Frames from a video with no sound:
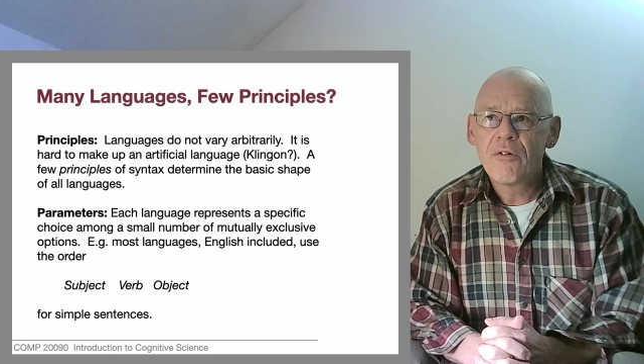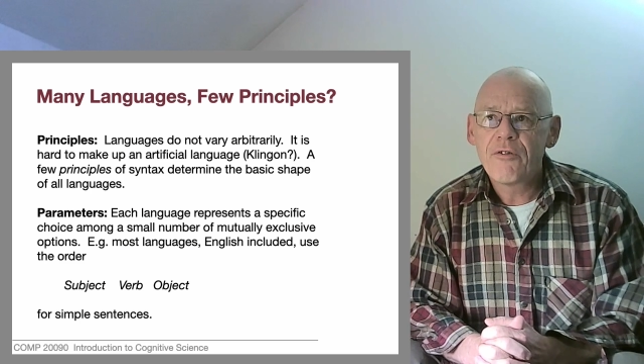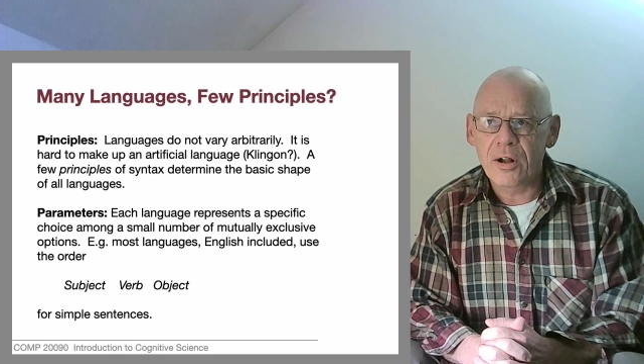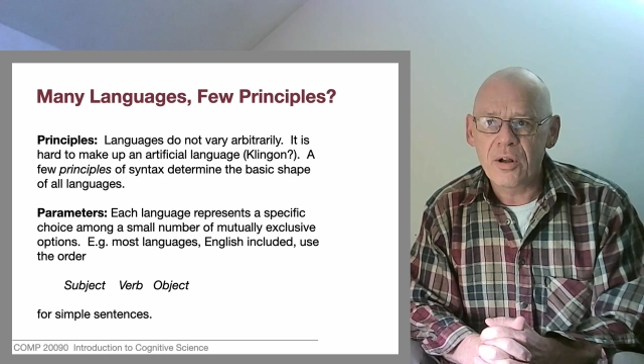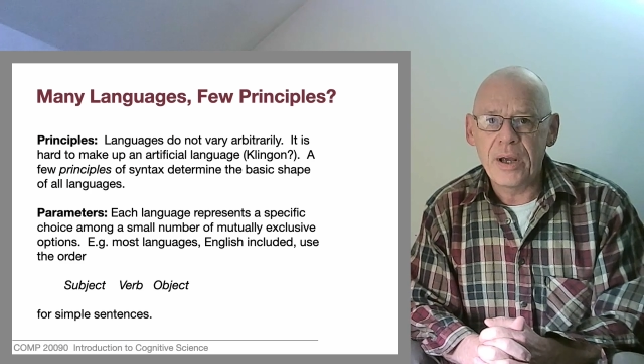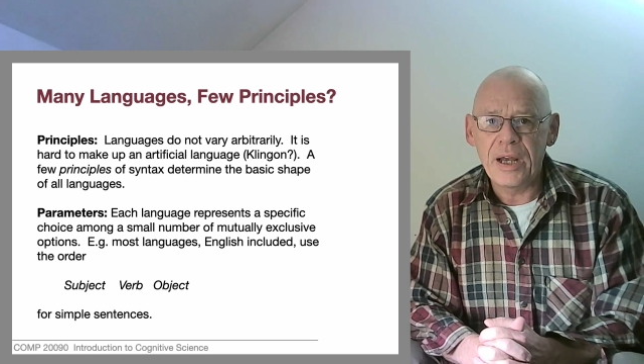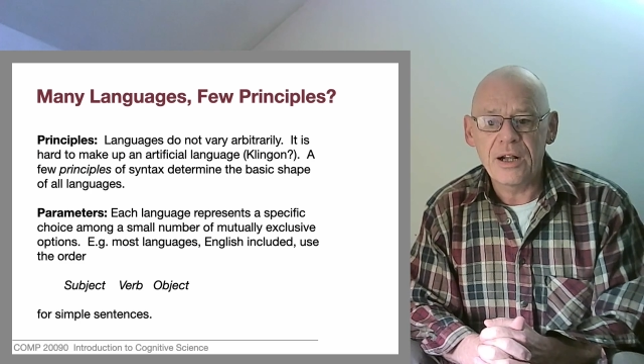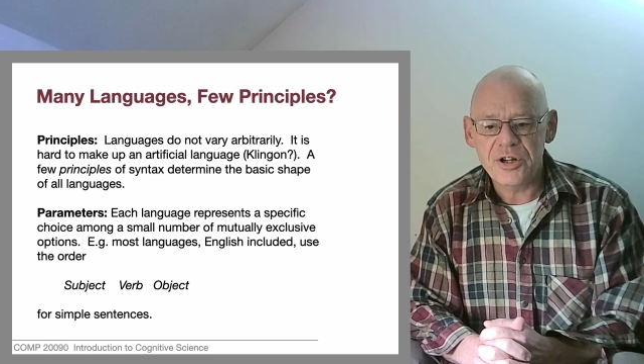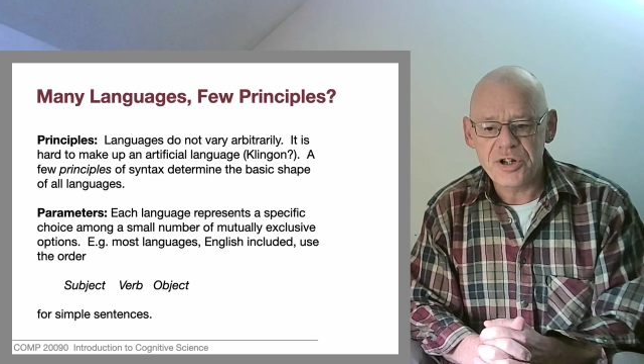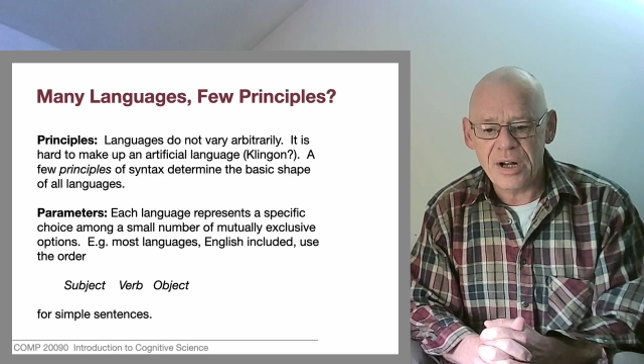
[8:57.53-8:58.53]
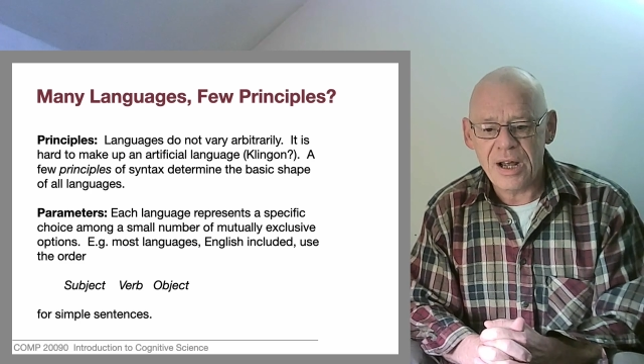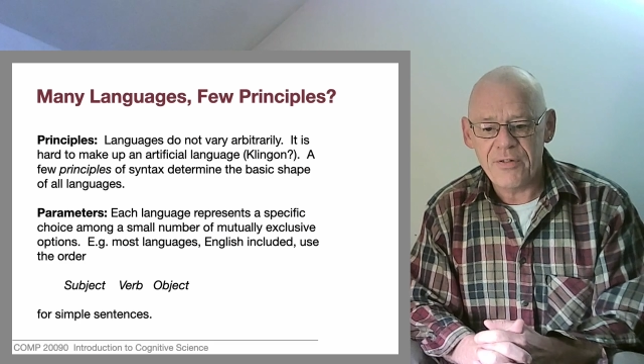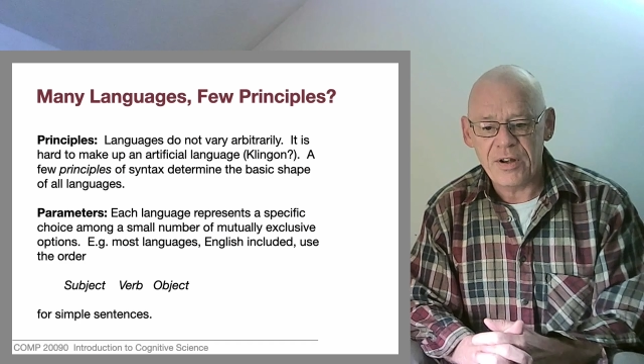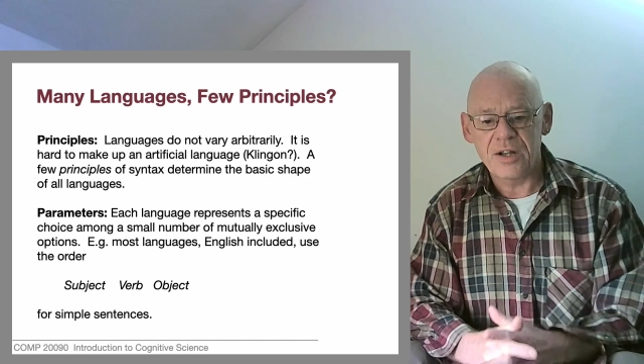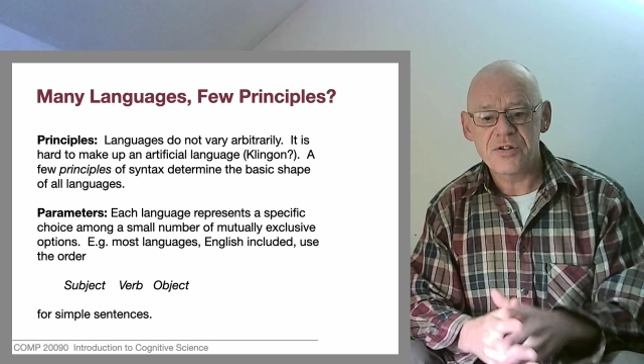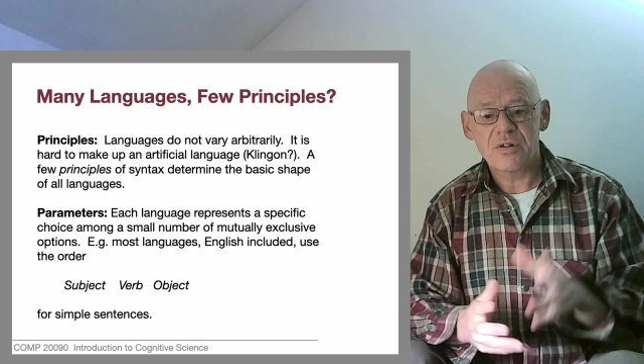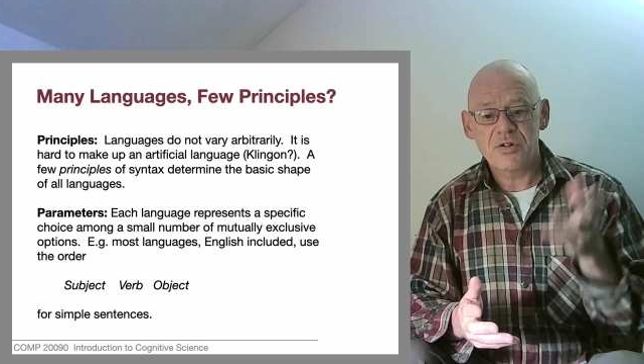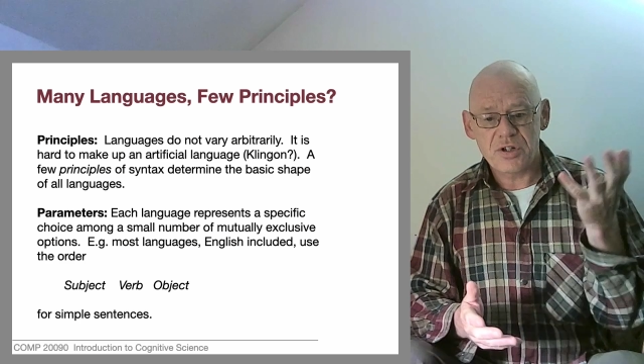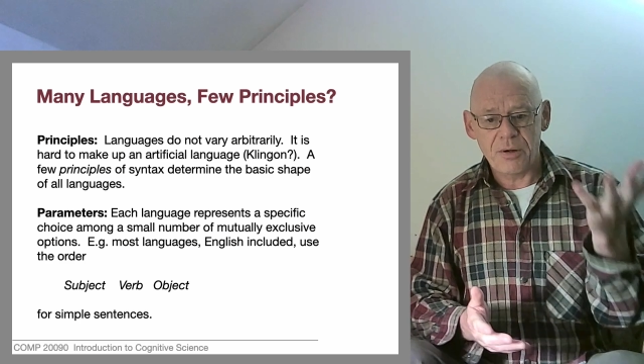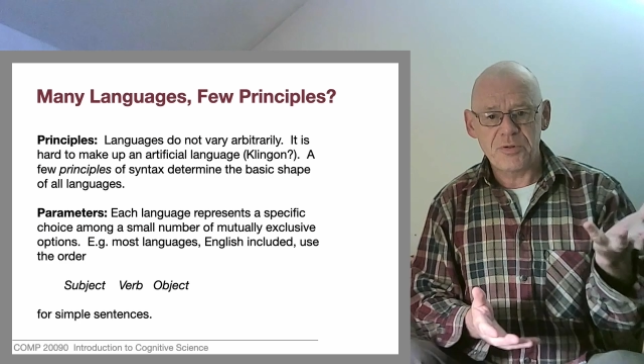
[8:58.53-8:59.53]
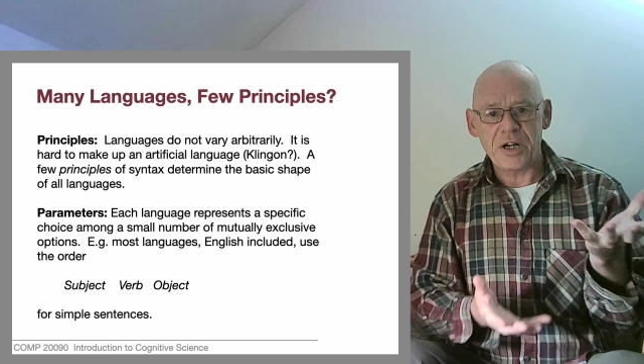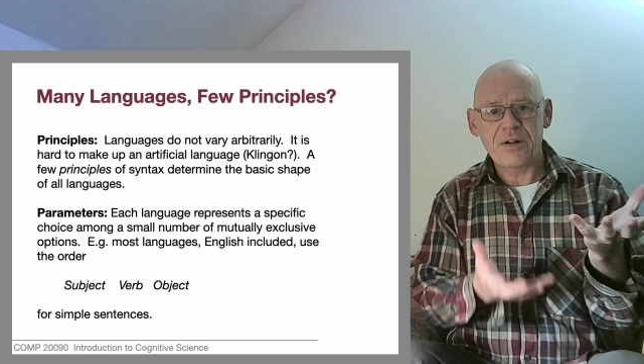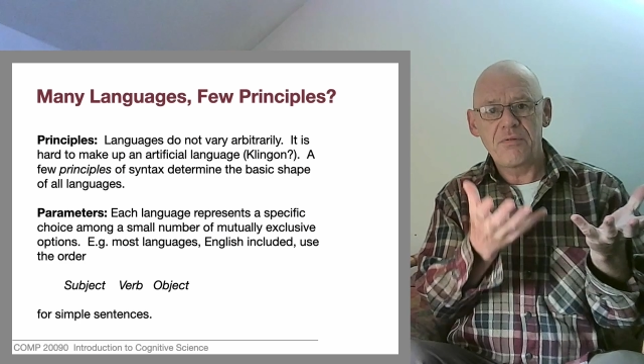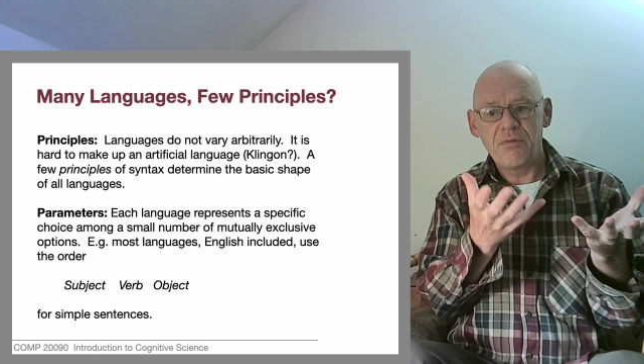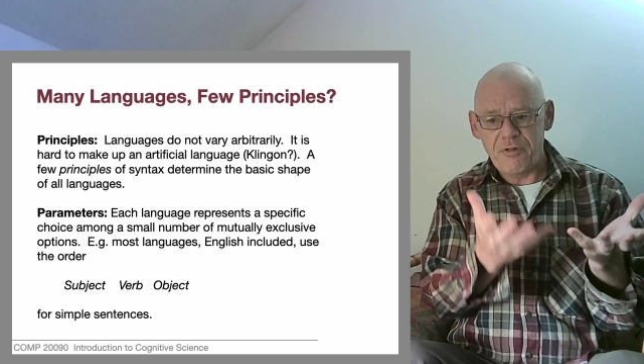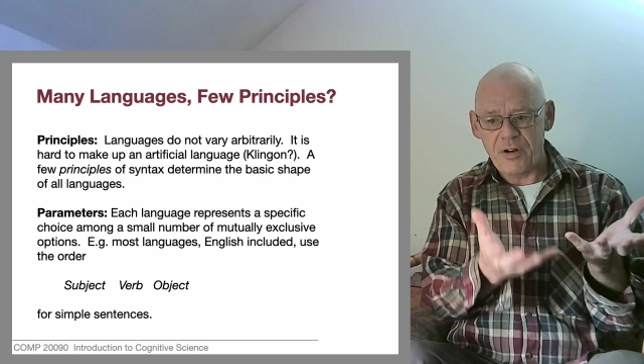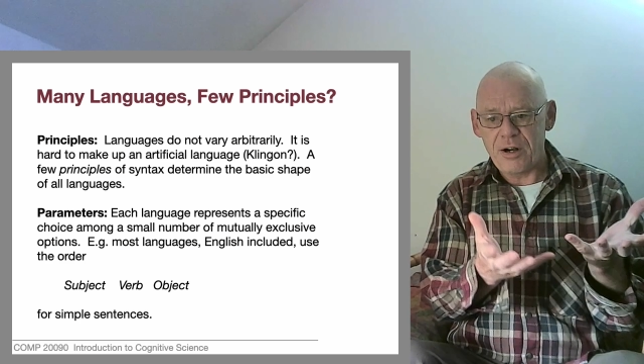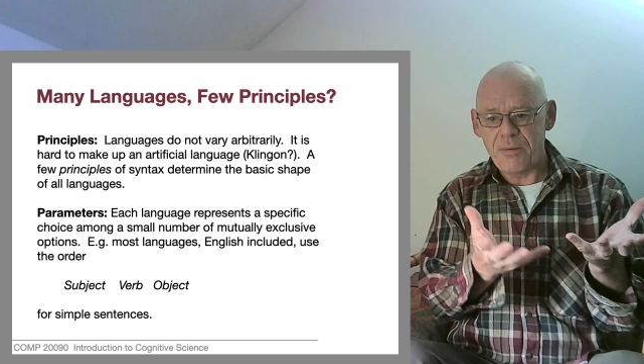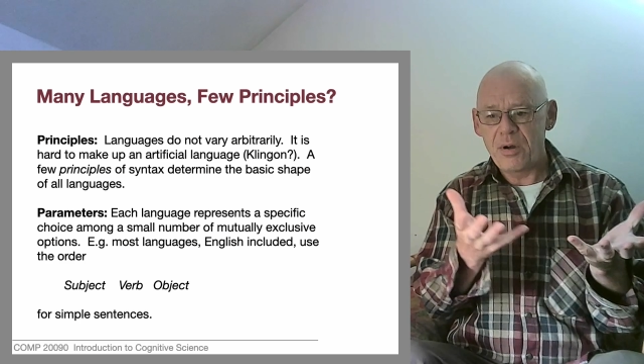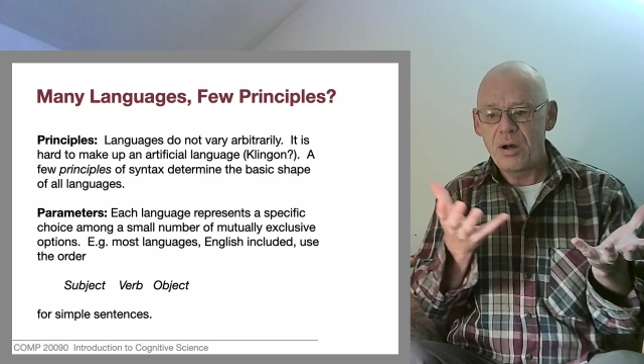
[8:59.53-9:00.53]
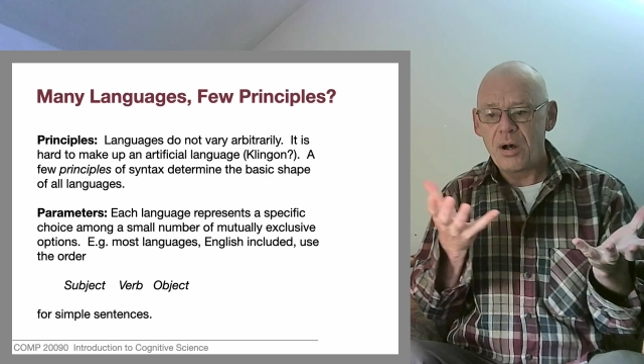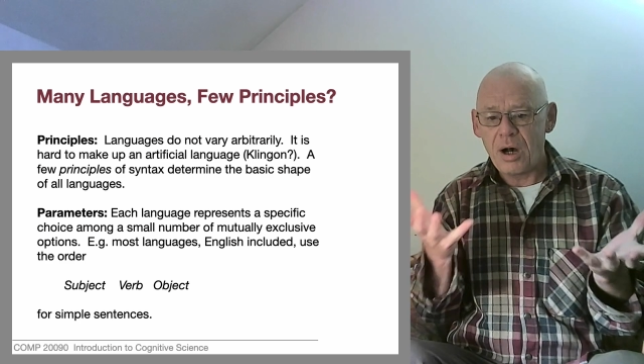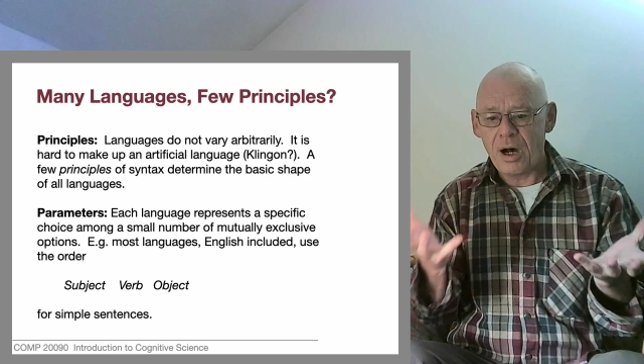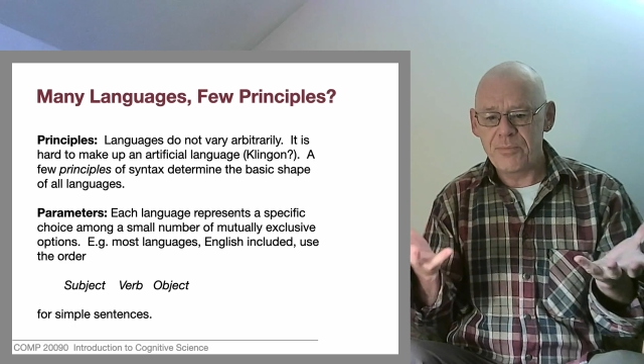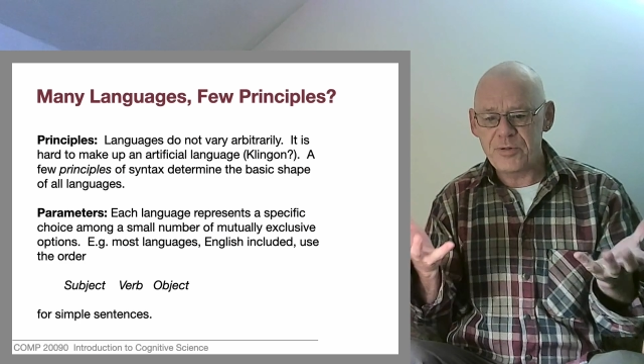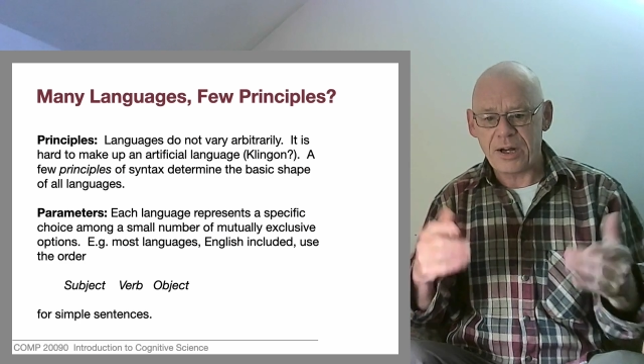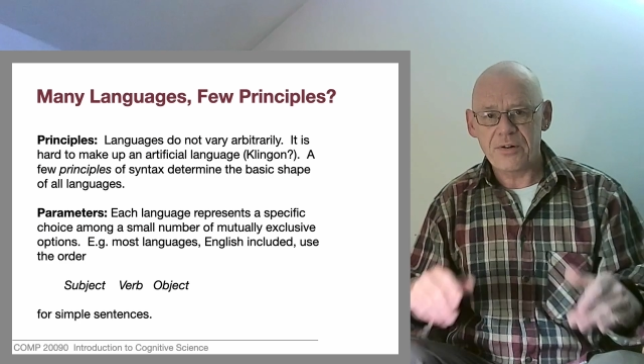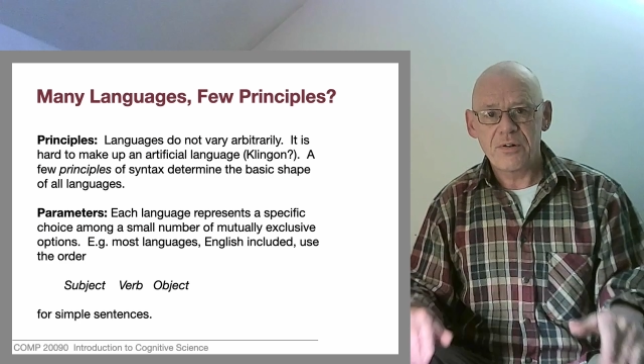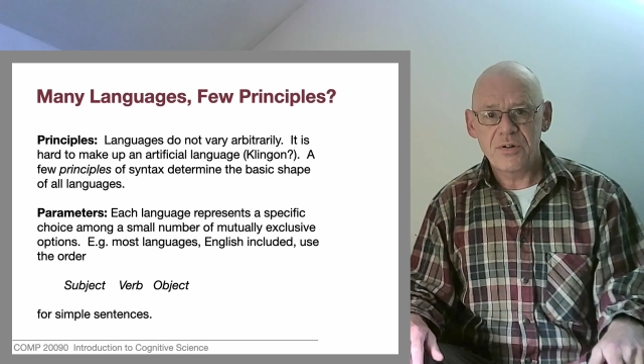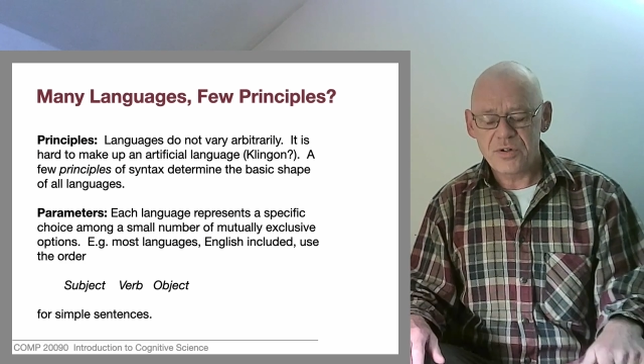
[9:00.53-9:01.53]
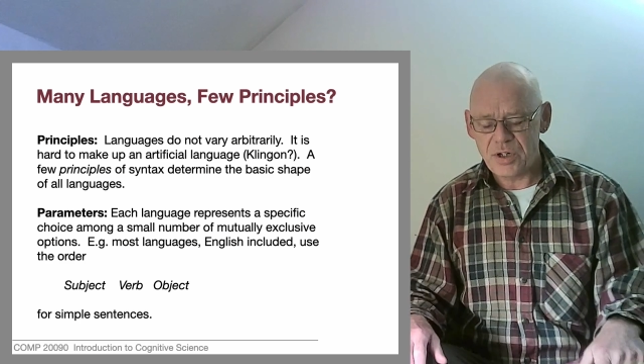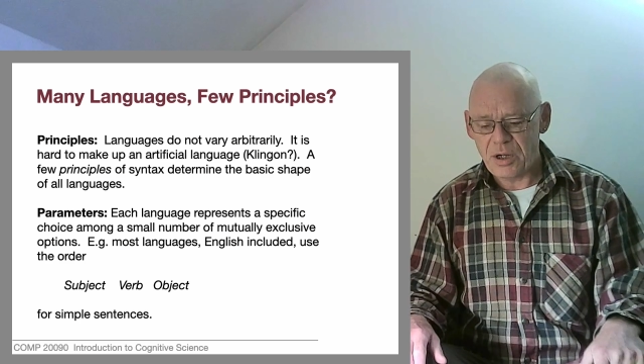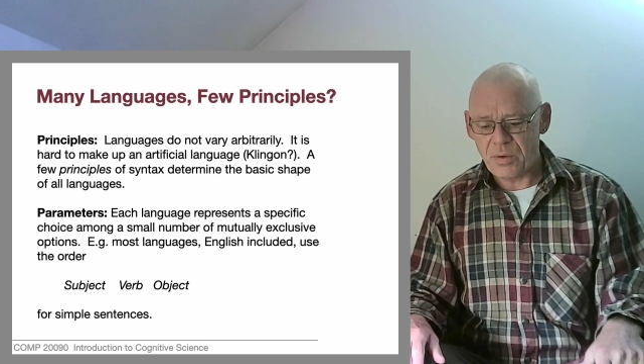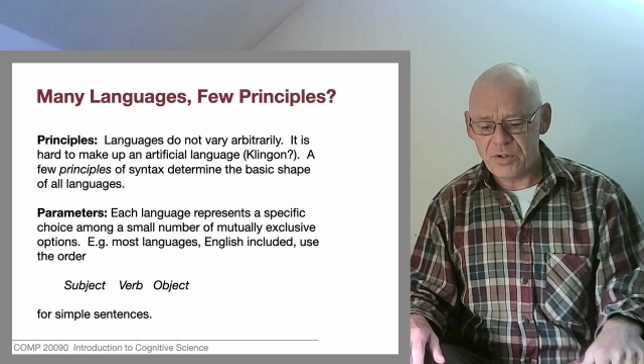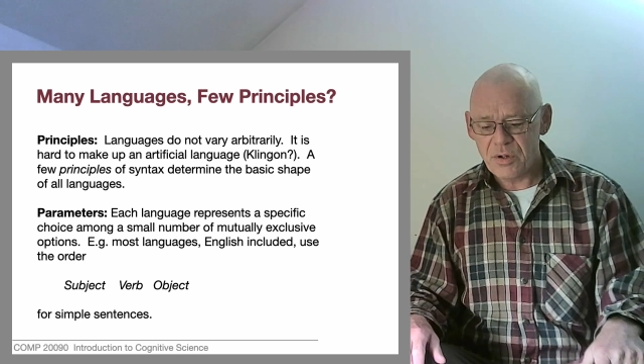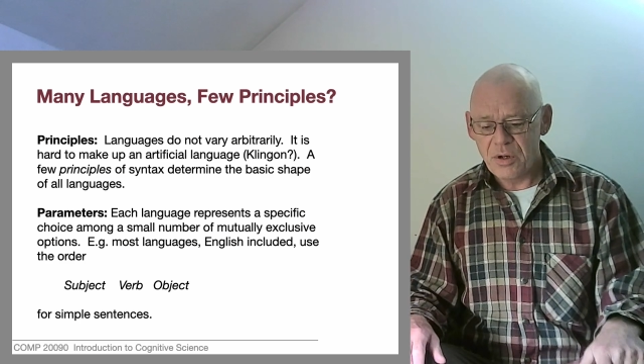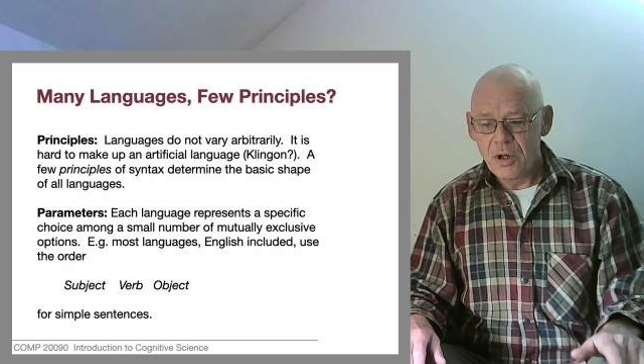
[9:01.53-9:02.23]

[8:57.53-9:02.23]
follow English in having this subject, verb, object sequence.